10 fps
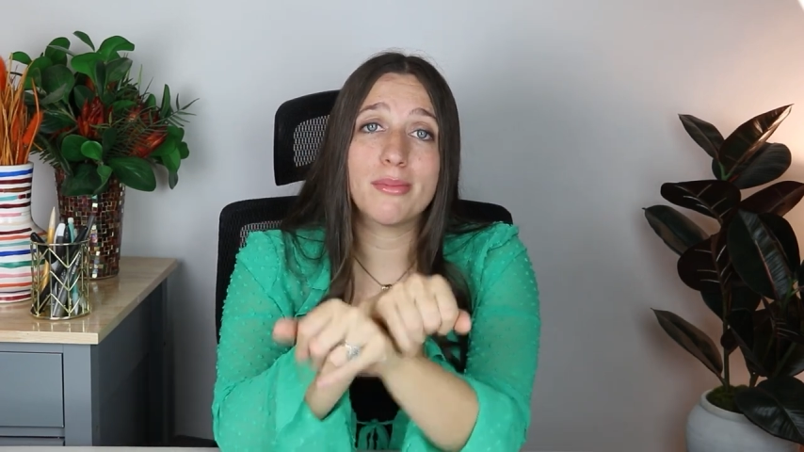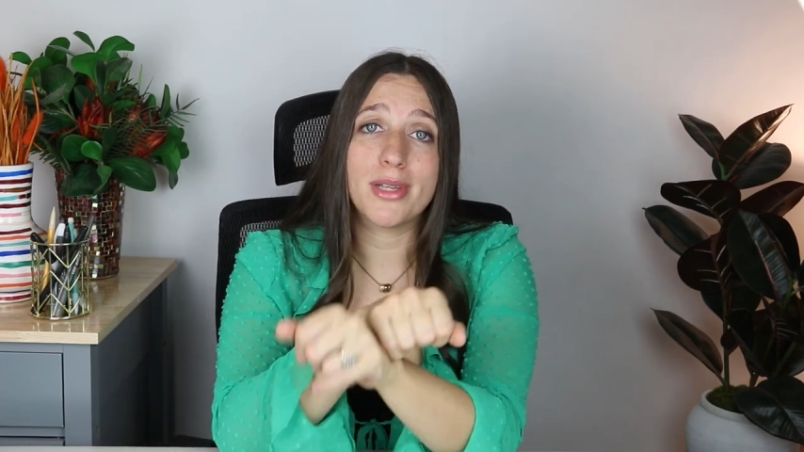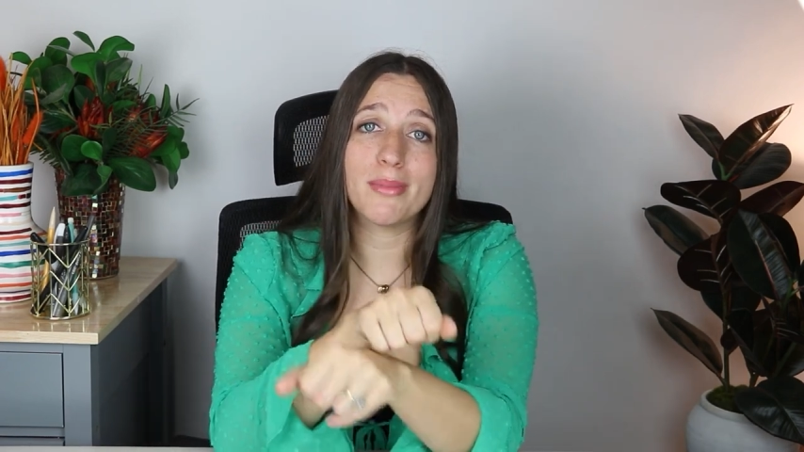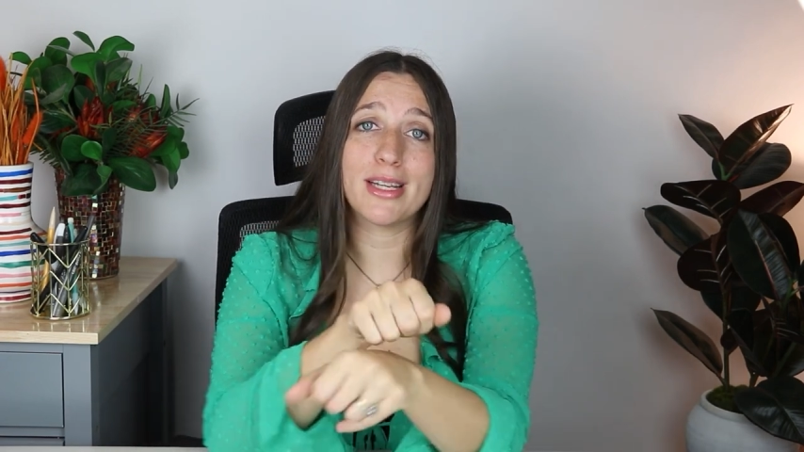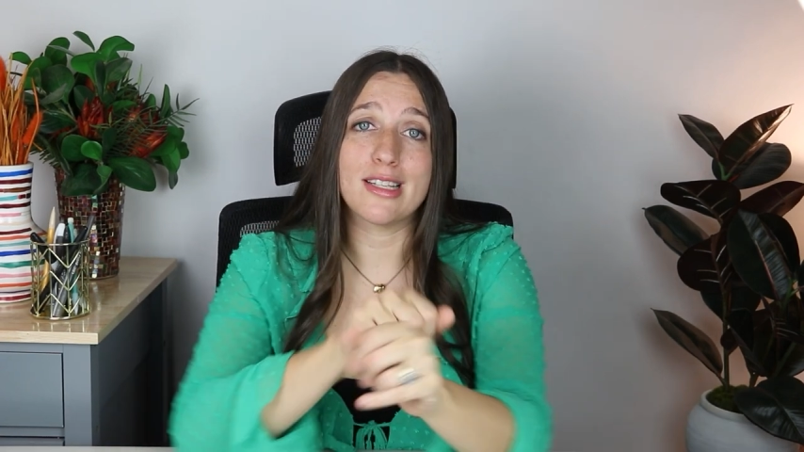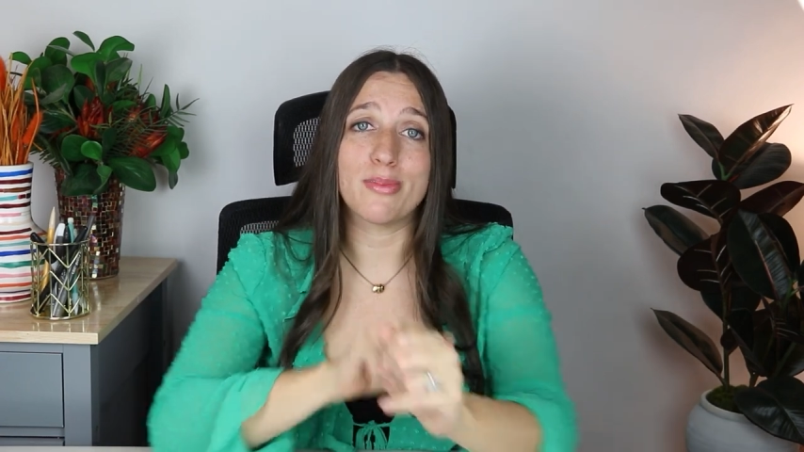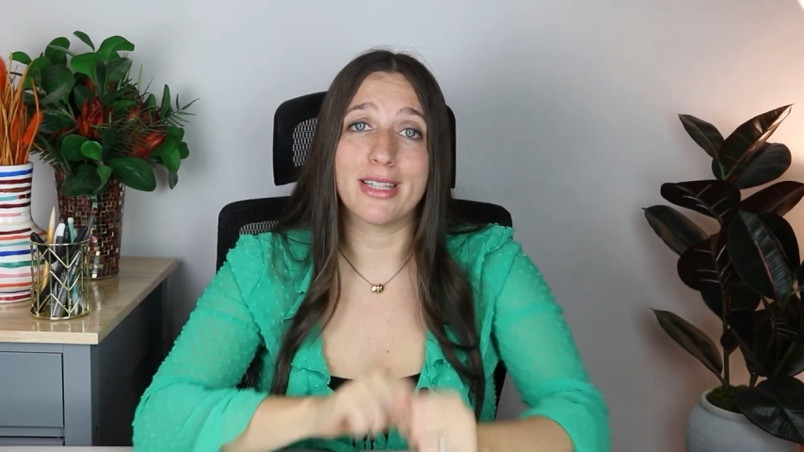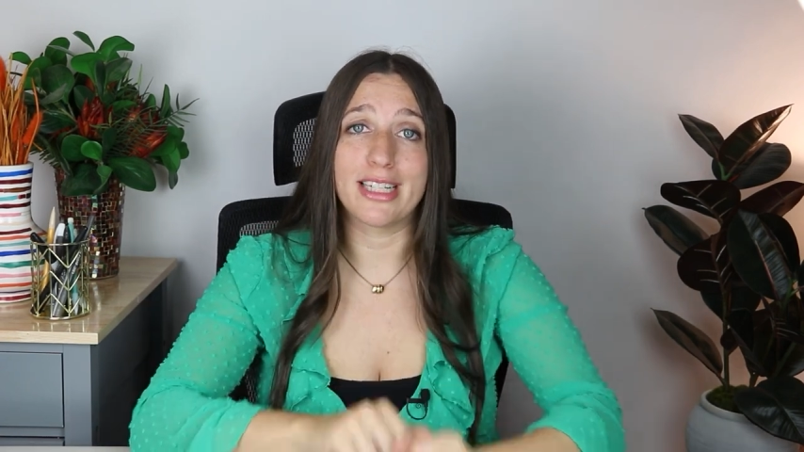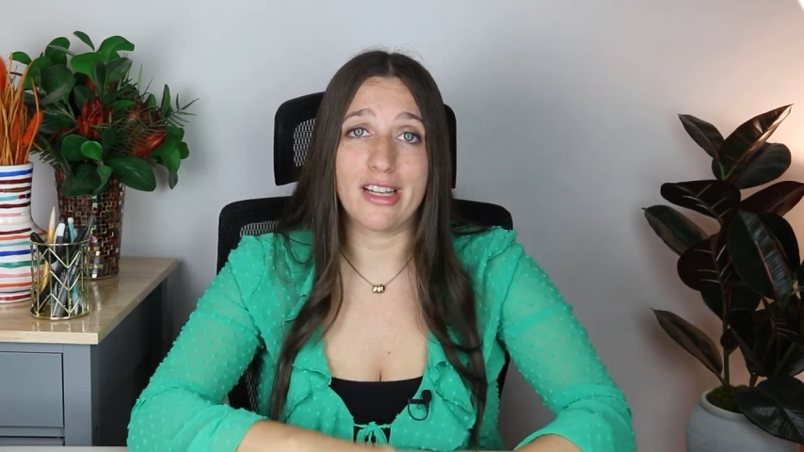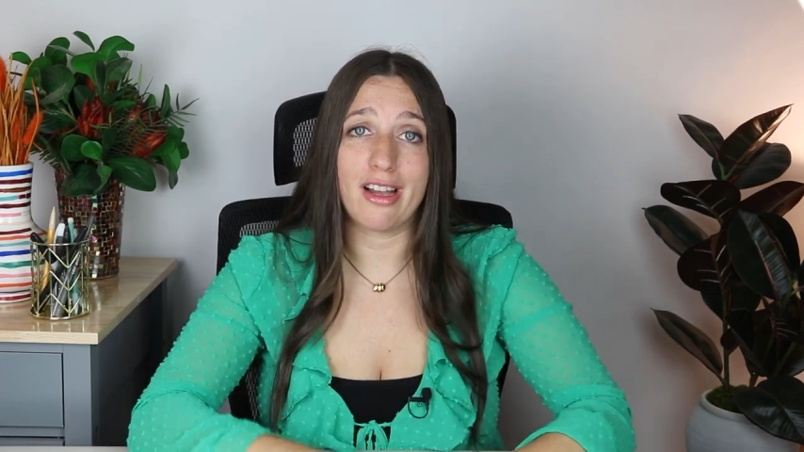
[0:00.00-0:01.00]
Me and my husband
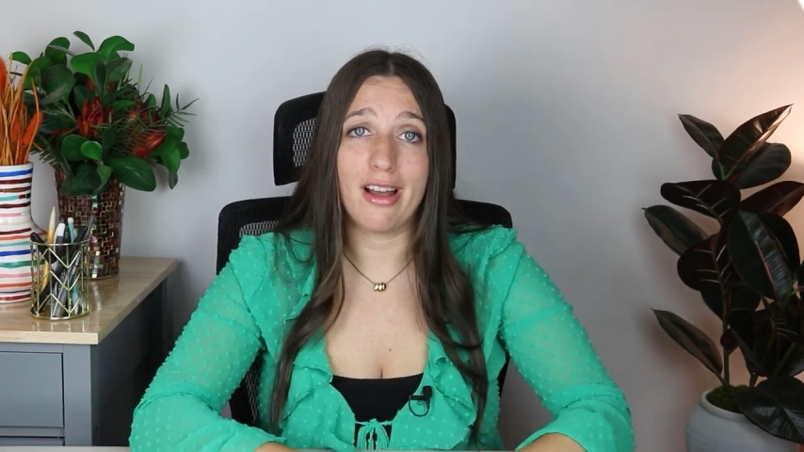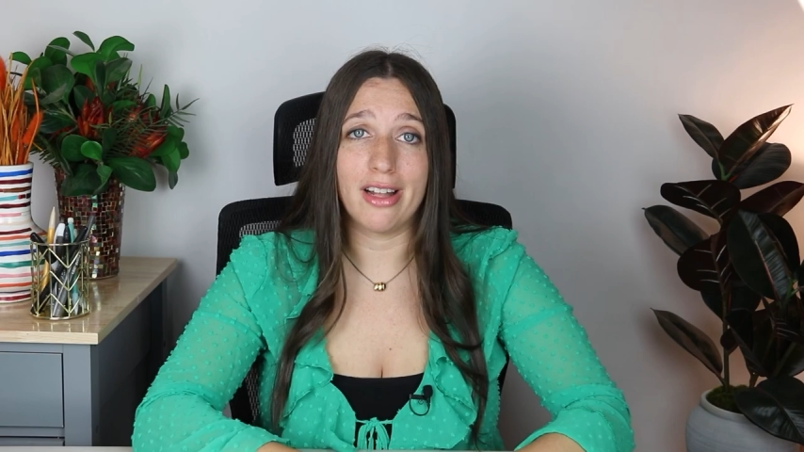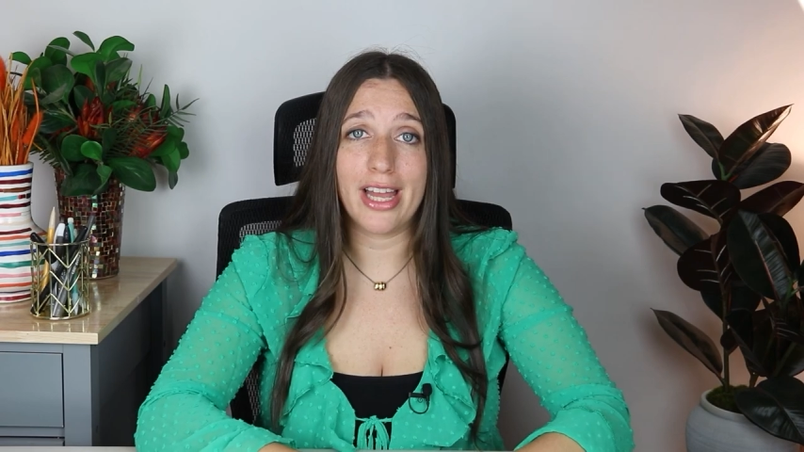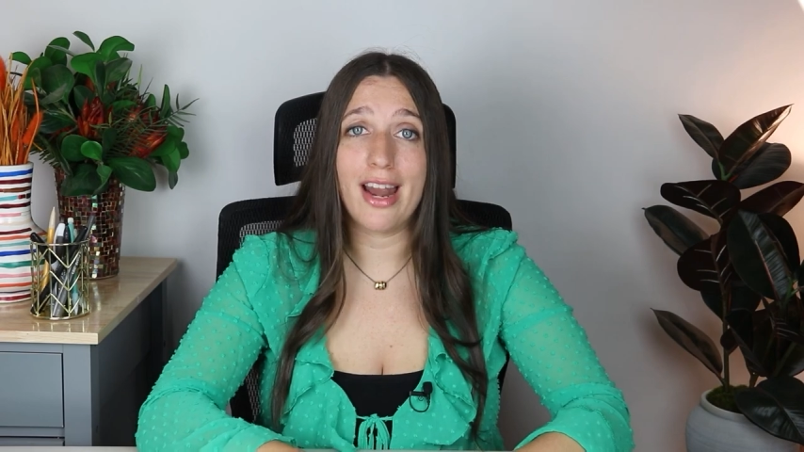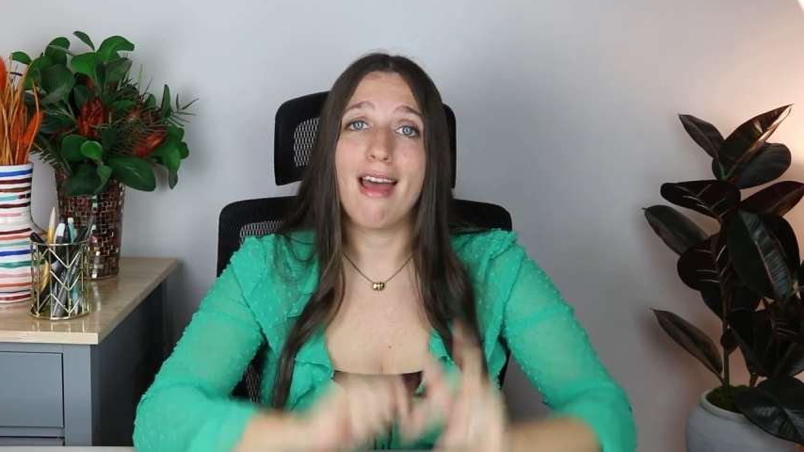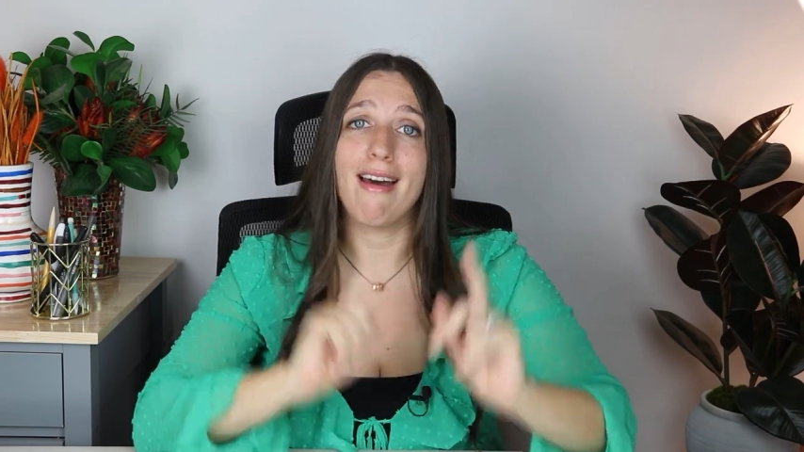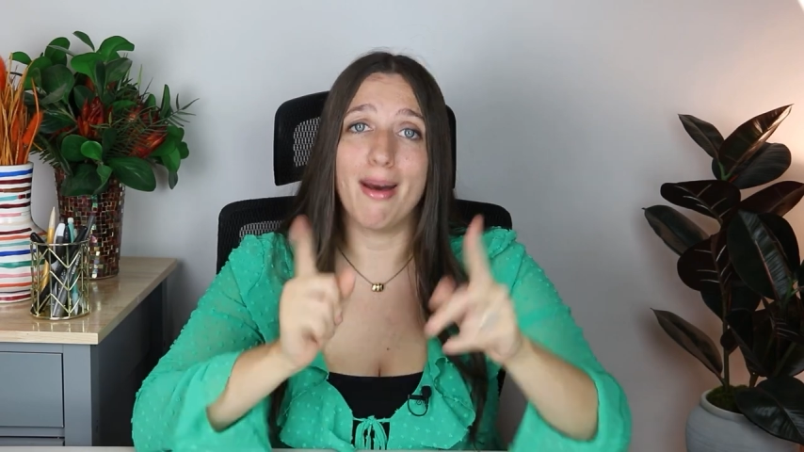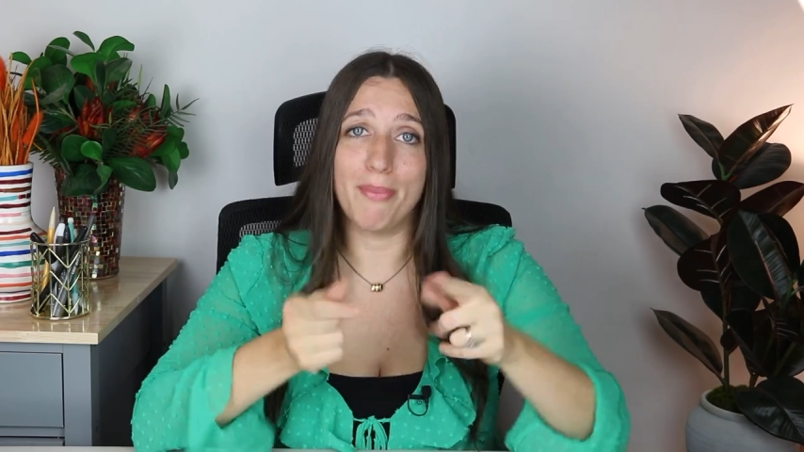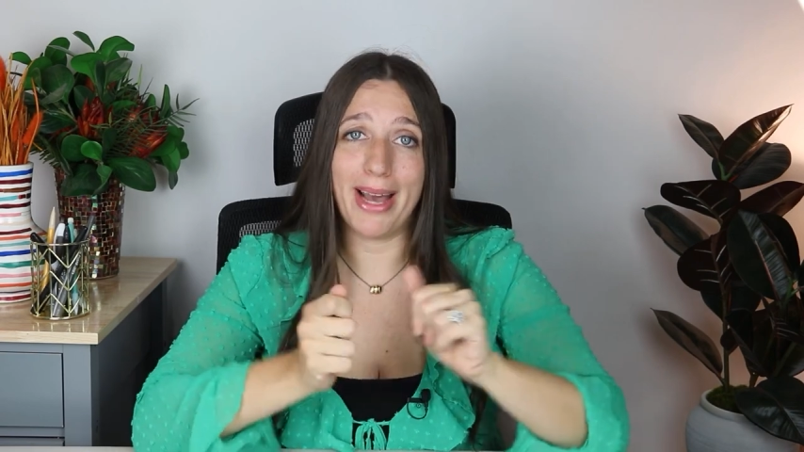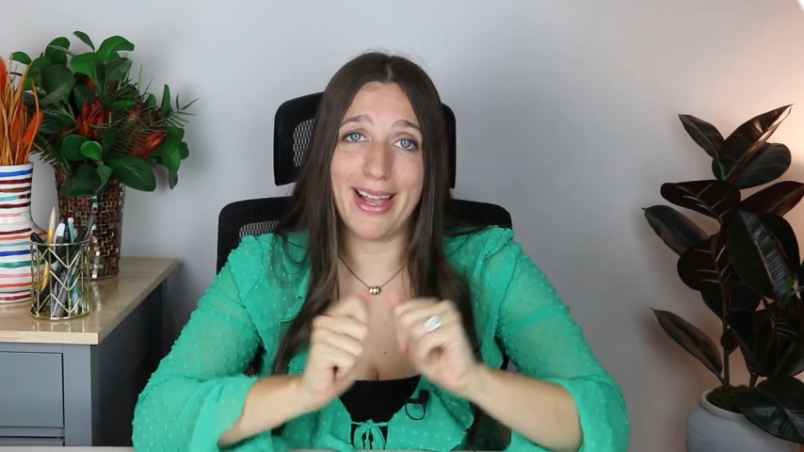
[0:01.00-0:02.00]
like to call it
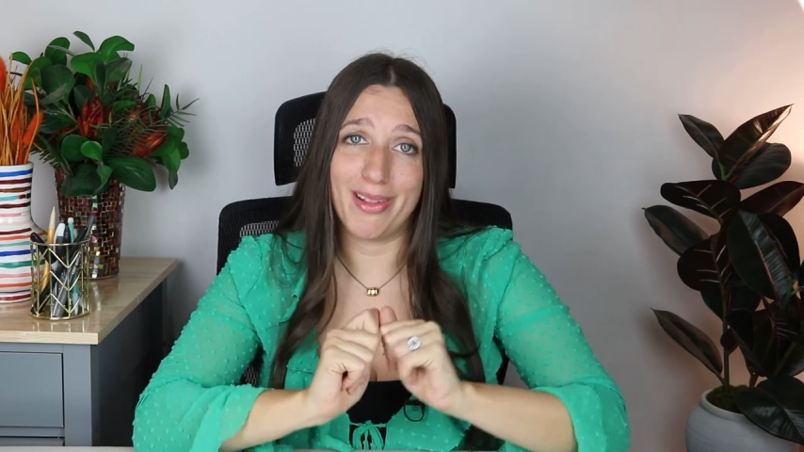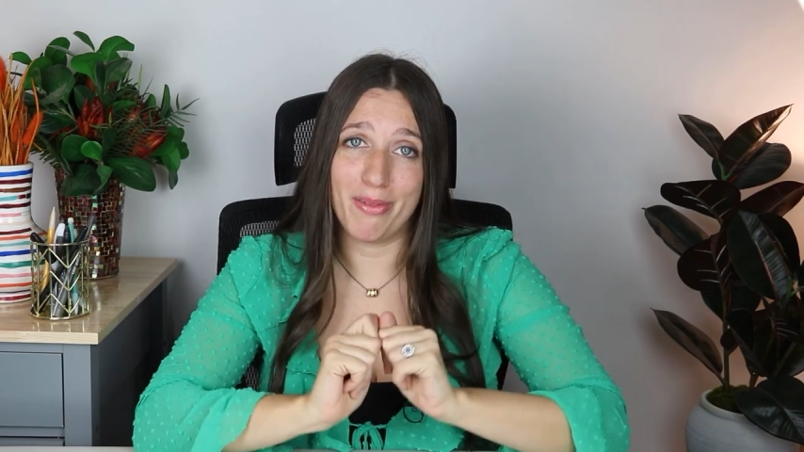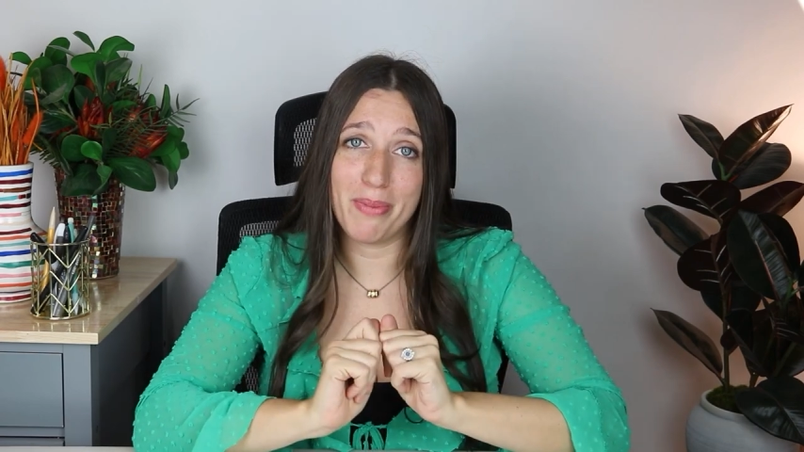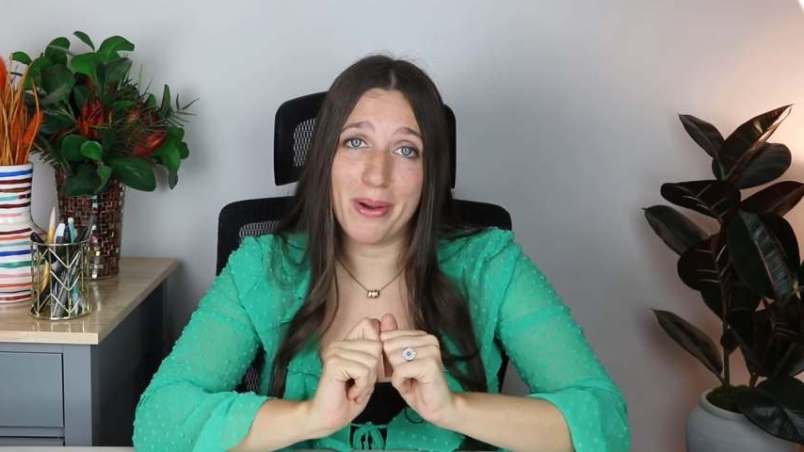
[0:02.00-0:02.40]
a pile of